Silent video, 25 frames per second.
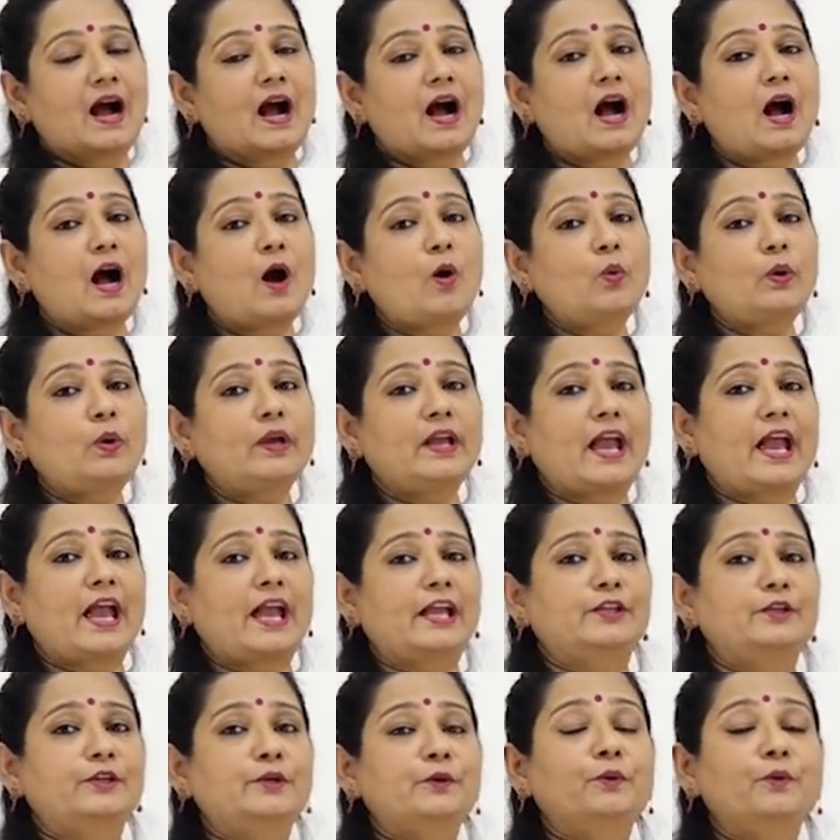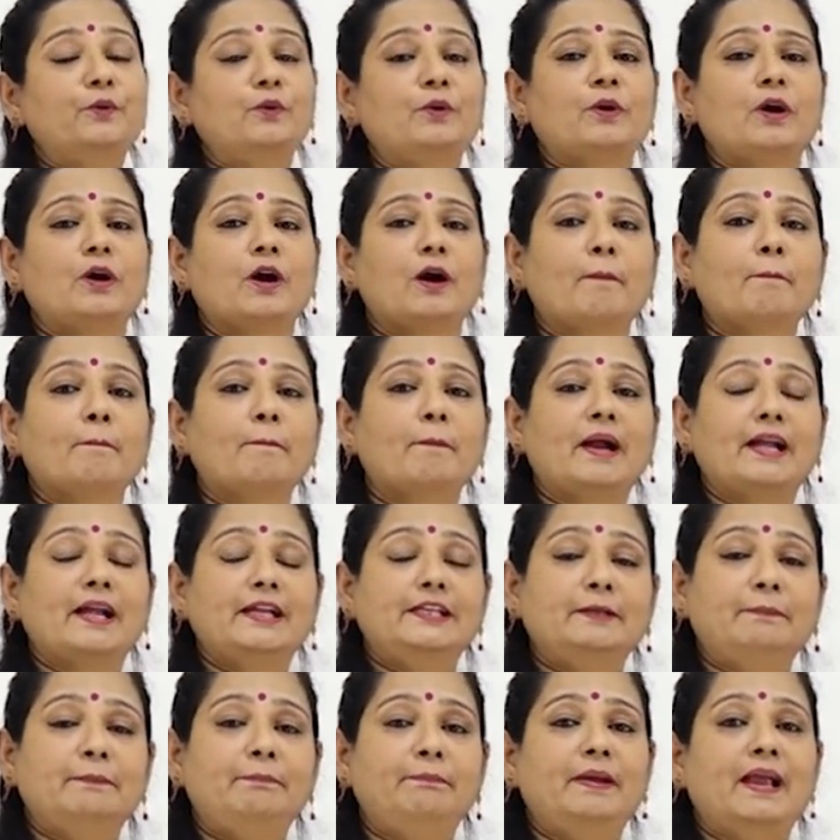How can you
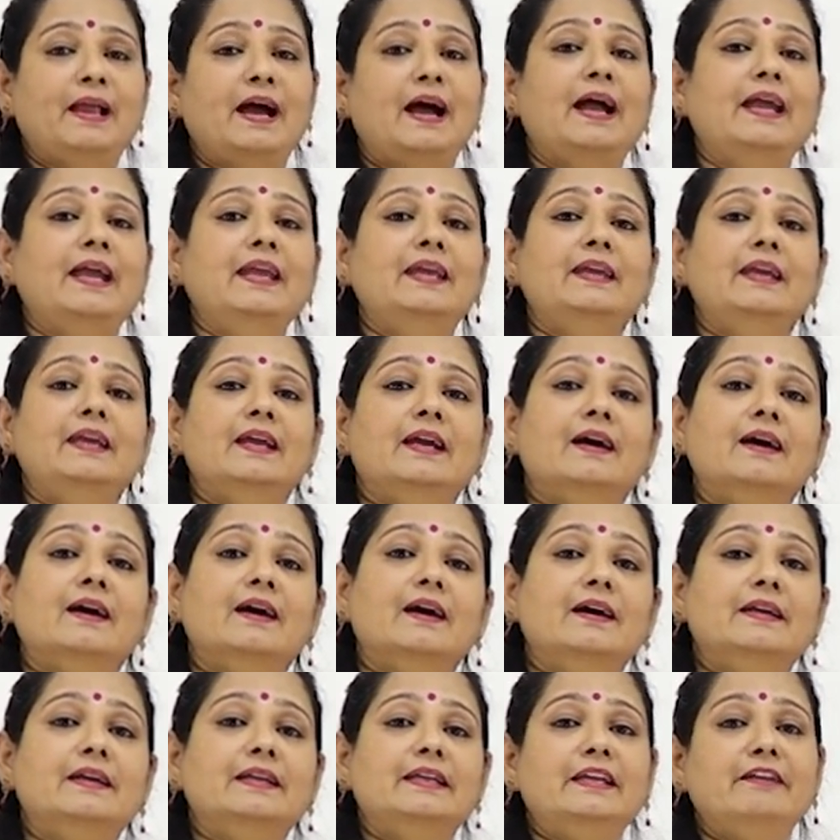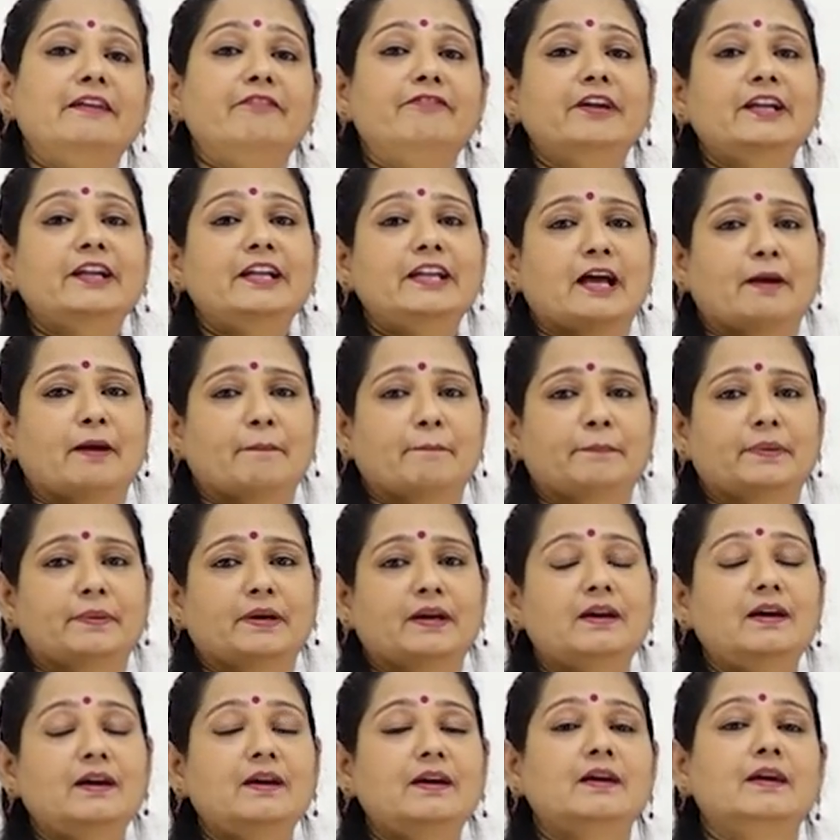multiply a given
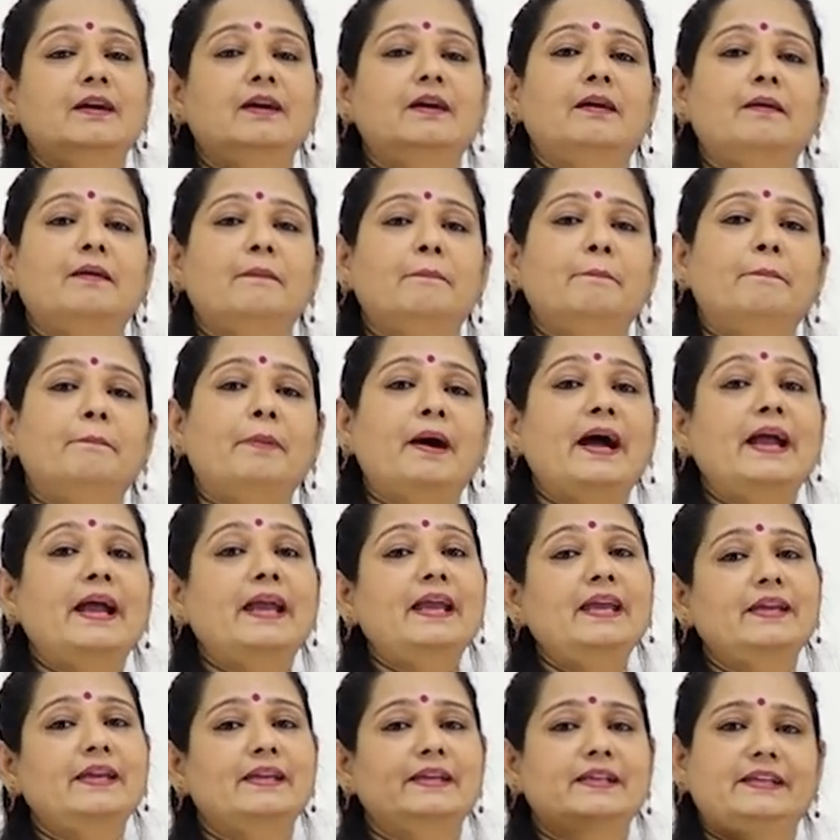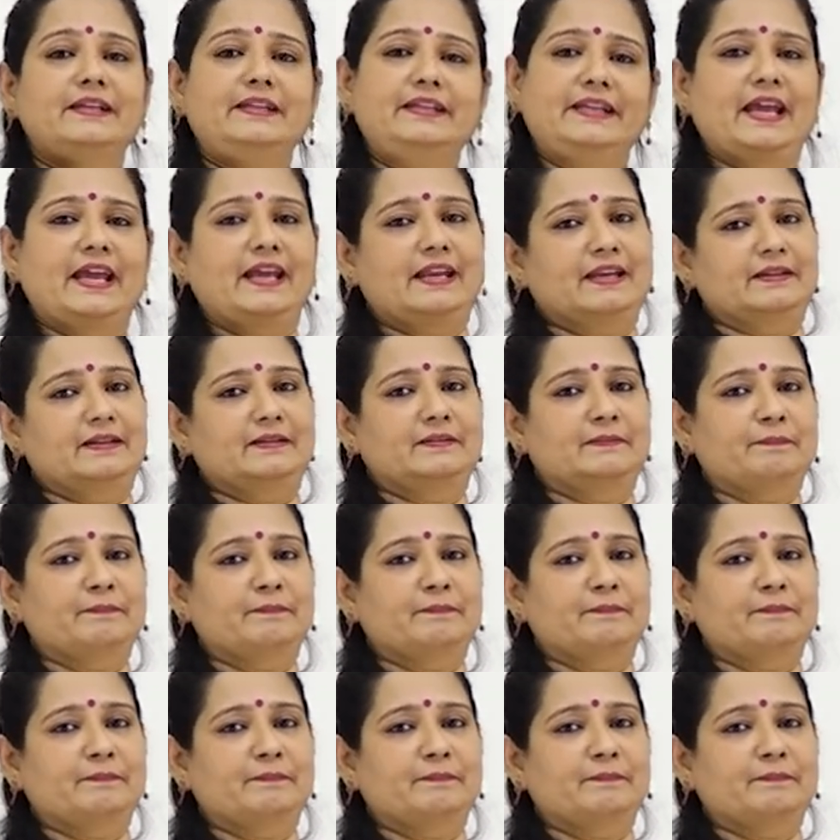number by 10?